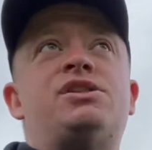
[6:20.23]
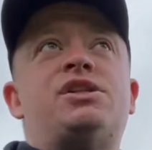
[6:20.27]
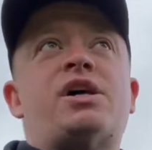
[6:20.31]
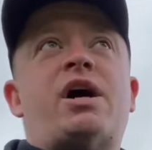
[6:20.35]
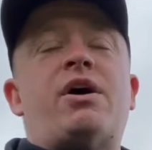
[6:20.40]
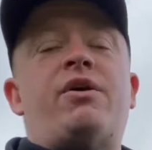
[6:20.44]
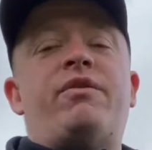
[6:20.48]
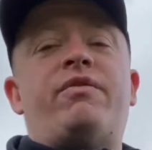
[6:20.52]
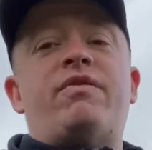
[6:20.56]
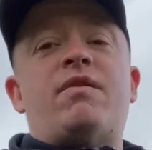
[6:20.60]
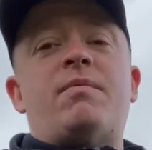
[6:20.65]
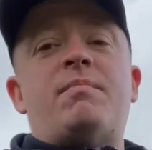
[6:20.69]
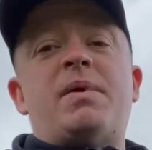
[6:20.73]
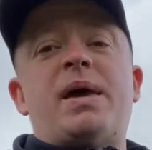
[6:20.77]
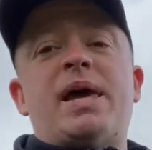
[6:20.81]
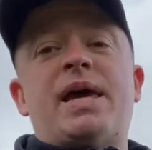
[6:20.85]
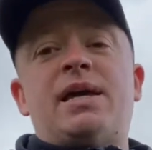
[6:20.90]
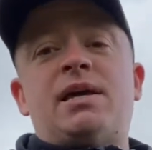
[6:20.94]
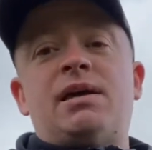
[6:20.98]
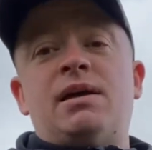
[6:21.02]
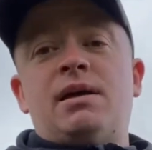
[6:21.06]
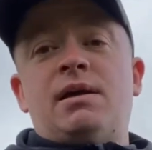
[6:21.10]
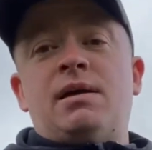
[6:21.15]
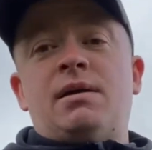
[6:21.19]
So for
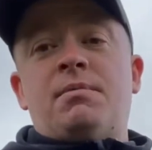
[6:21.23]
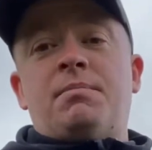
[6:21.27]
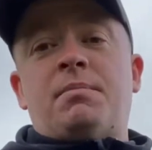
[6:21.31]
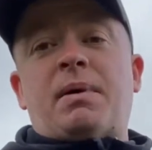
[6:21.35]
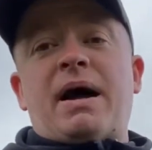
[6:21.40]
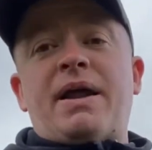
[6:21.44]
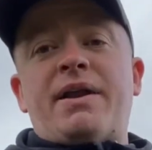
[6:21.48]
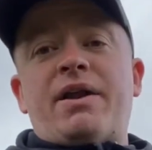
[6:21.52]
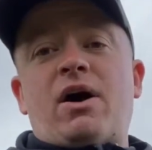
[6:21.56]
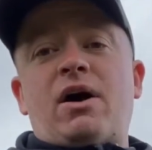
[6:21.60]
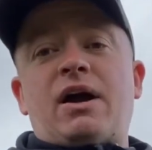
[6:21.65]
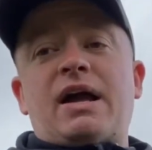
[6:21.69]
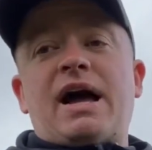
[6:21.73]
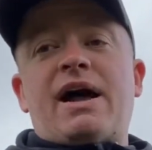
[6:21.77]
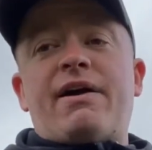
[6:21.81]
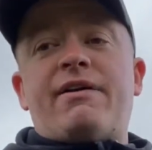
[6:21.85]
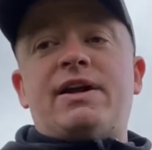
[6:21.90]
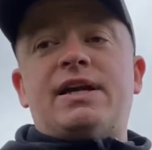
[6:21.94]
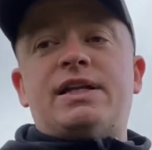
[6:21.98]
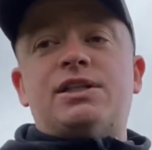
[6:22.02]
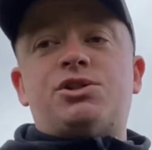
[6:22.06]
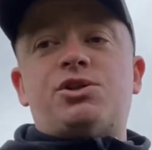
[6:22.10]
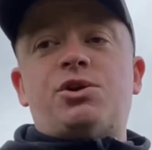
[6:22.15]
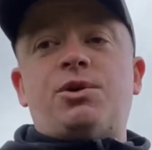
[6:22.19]
me, by not
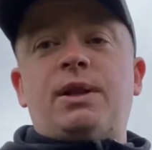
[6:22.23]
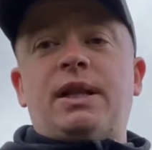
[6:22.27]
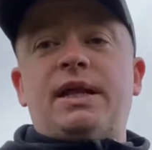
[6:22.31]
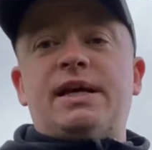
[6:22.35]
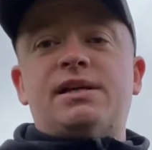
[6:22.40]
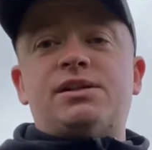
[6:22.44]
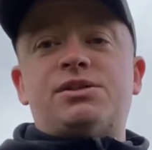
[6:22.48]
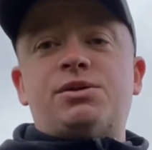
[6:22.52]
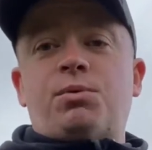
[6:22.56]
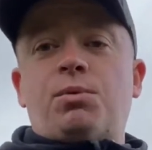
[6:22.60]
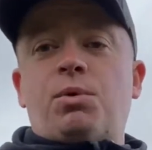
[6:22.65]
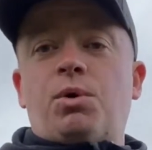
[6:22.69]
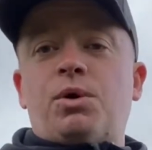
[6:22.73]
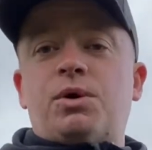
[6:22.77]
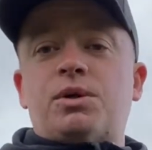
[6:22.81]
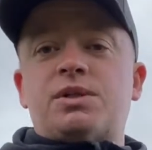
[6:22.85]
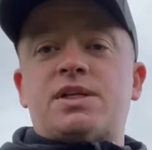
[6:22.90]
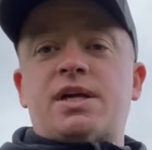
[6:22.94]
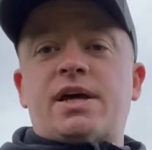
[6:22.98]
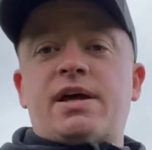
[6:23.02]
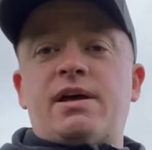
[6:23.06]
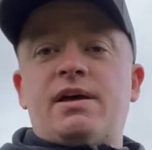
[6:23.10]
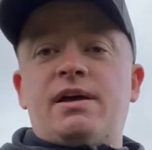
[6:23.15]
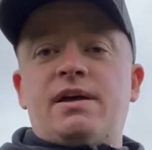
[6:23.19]
carrying 2 litres of
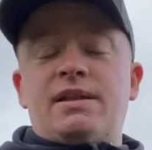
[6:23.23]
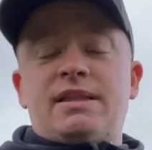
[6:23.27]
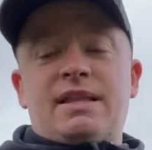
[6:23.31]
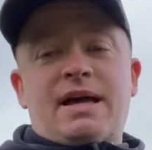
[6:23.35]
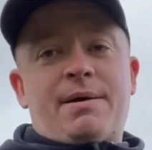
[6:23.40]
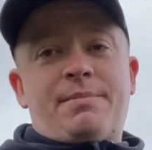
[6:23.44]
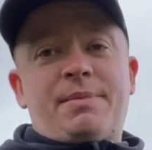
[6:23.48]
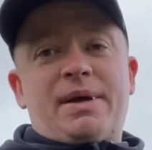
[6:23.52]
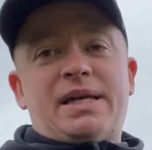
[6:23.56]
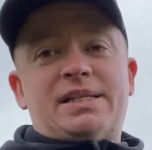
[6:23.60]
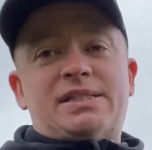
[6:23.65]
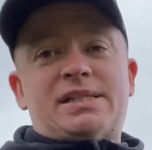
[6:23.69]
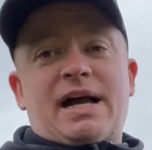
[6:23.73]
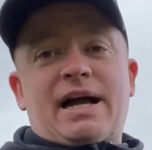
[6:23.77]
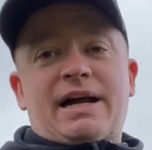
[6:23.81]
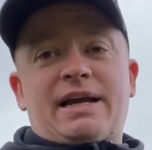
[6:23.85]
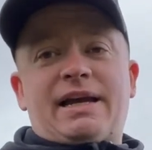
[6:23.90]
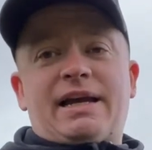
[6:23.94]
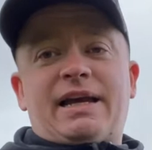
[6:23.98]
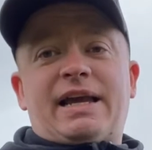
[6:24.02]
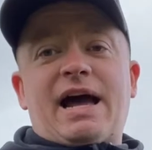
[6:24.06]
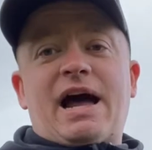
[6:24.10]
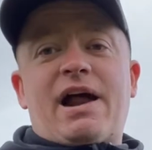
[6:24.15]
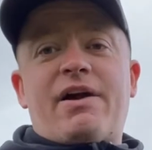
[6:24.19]
water, that means that I
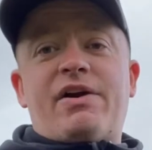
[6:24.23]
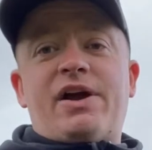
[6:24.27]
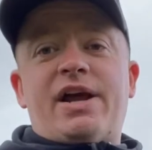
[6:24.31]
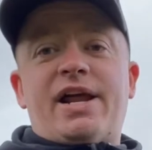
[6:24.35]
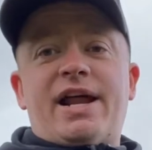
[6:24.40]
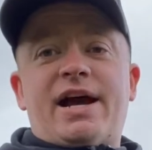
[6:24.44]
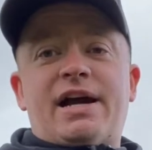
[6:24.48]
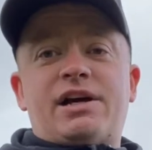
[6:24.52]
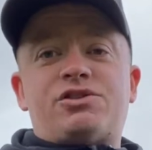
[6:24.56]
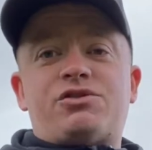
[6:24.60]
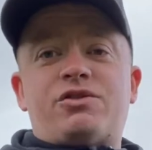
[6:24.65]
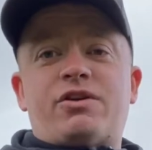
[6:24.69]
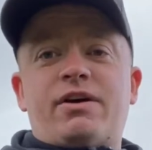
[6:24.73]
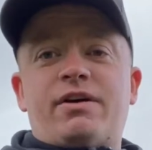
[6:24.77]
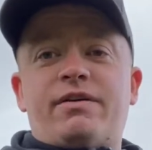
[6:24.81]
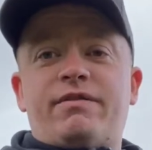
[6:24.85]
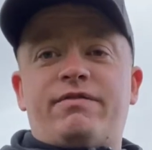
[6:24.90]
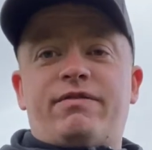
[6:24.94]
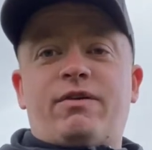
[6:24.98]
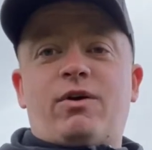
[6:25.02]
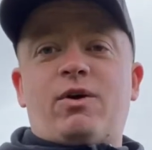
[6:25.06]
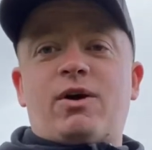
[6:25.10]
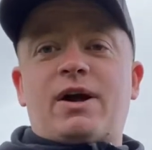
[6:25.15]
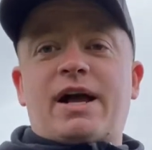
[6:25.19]
can carry an extra
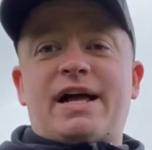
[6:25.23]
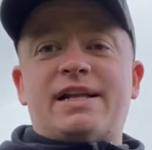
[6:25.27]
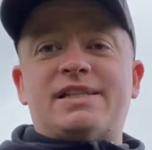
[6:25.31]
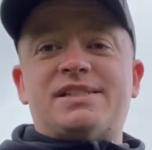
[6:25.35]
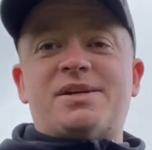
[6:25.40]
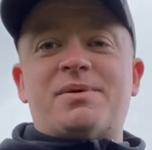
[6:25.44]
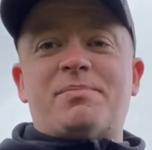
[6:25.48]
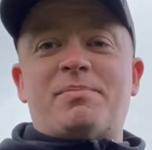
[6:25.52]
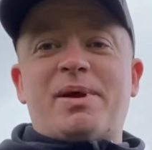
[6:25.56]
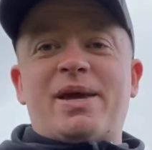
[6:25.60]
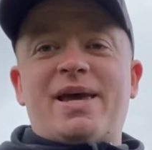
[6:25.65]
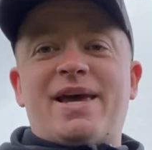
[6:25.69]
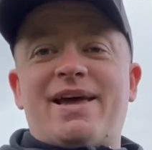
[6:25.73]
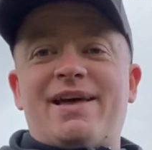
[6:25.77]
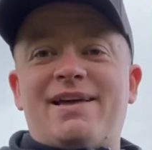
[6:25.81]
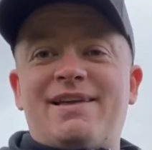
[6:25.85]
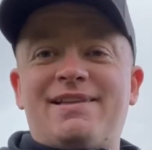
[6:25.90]
4 cans of beer.